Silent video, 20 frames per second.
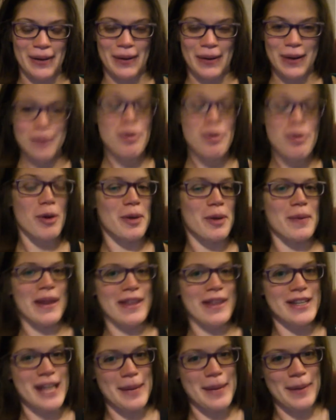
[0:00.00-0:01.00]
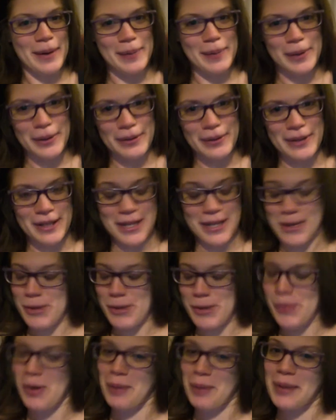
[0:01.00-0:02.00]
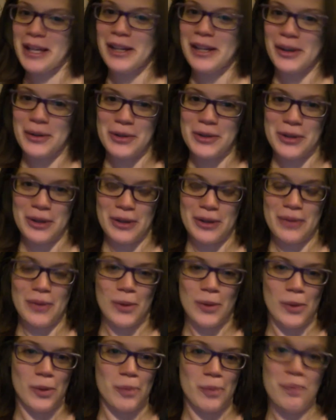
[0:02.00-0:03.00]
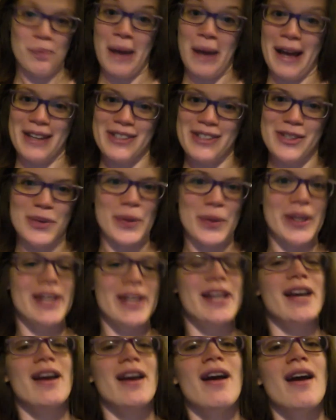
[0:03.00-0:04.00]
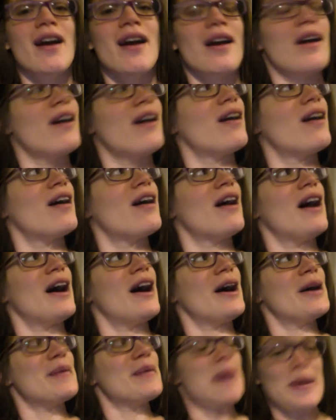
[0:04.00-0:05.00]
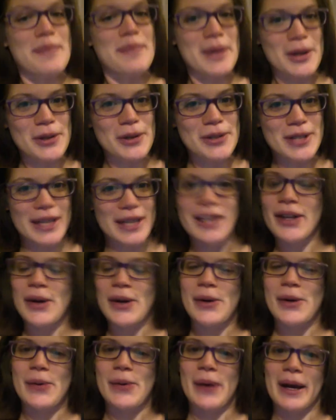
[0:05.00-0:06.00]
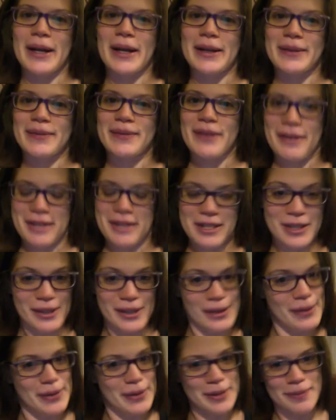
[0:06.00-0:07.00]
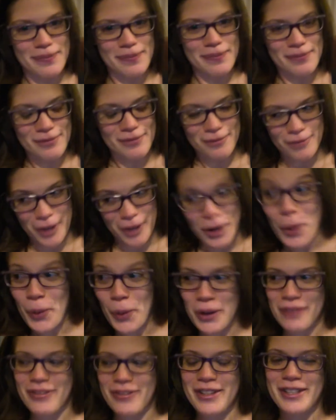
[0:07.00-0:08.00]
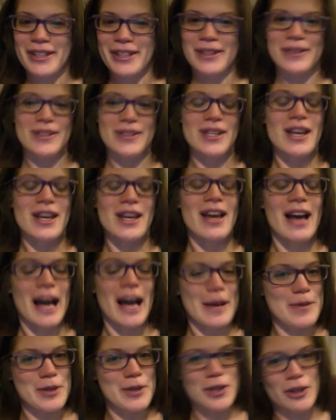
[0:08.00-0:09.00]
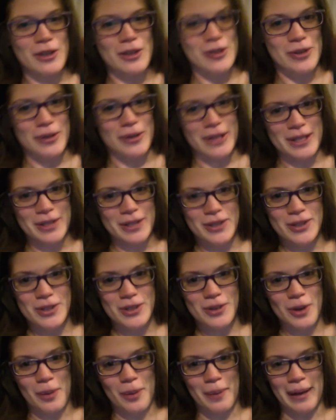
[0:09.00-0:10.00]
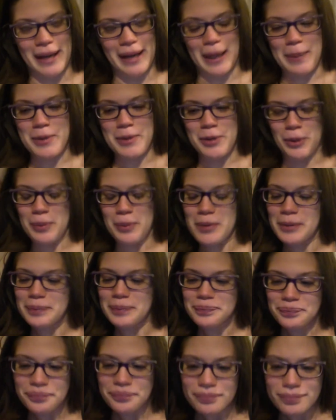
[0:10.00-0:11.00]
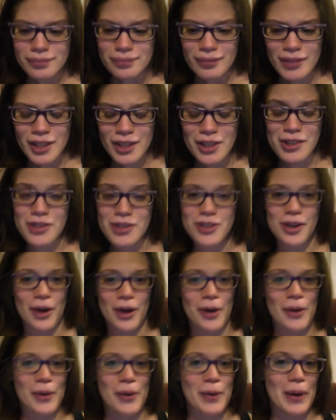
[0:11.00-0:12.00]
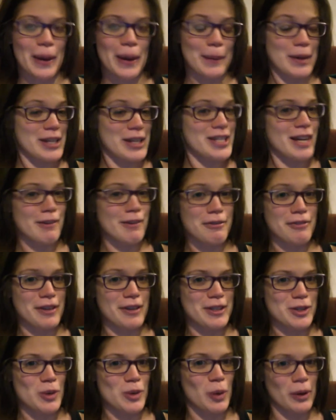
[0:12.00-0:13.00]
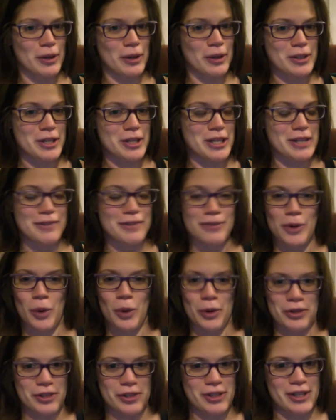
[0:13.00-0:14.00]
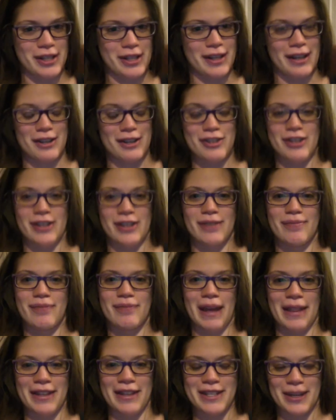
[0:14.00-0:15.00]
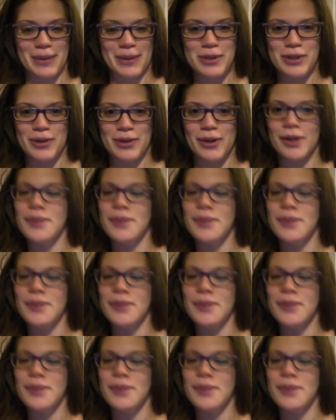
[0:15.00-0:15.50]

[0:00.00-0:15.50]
and probably by the time I upload this, it will probably be closer or past a week. And because I know I am very slow at recording videos, I'm just going to do this on my laptop. So I'm going to sacrifice quality for quantity and actually get this out sooner.